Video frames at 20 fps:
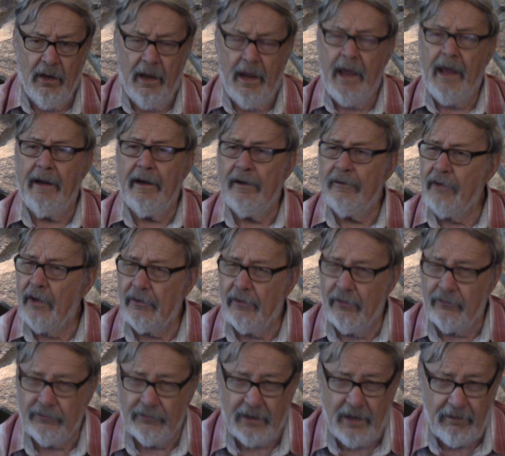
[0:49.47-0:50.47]
And it doesn't
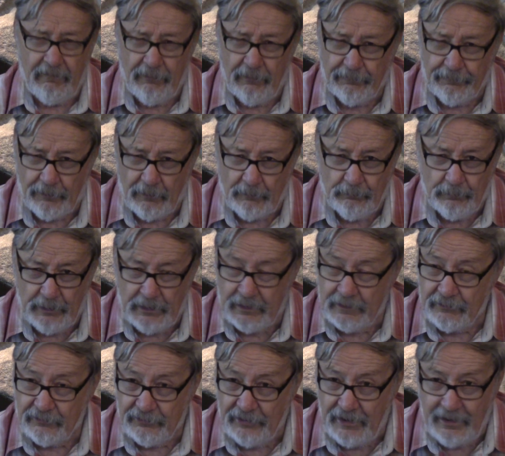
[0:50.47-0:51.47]
save you from being
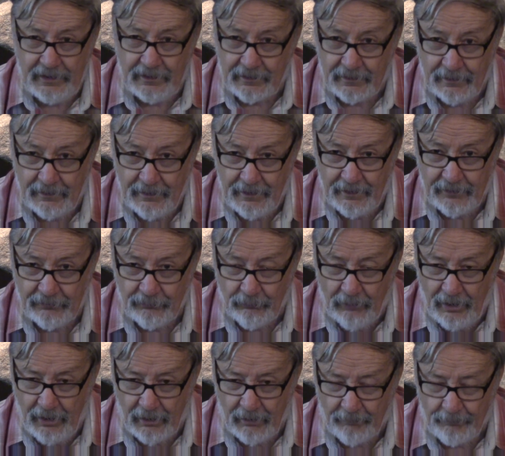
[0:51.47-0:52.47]
seen as
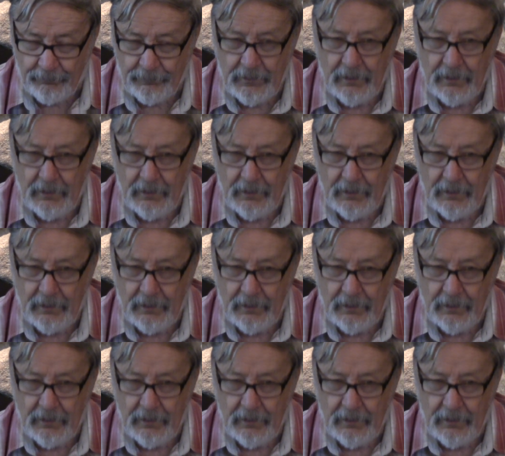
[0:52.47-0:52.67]
well.